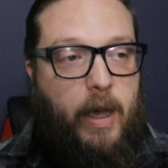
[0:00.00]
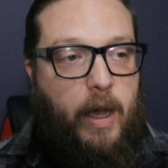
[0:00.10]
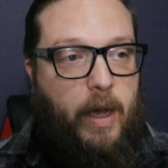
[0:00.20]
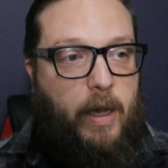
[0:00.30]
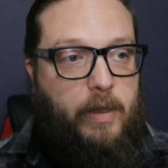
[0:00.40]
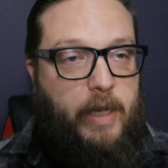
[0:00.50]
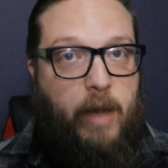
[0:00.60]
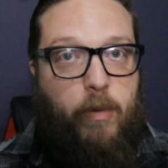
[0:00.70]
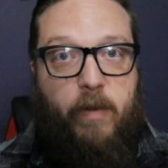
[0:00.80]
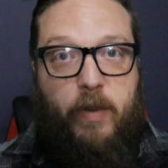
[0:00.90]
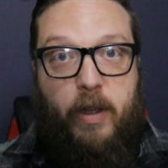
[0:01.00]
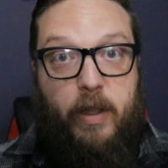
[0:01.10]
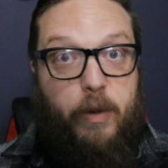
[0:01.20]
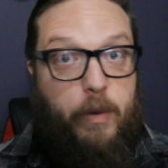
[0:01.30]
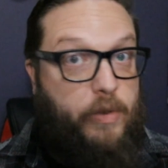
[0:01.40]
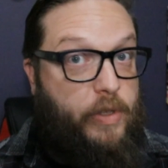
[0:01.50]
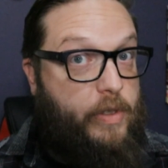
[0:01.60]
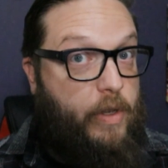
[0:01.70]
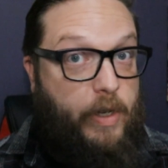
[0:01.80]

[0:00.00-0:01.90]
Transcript: Dan Ravanelli, who I was just on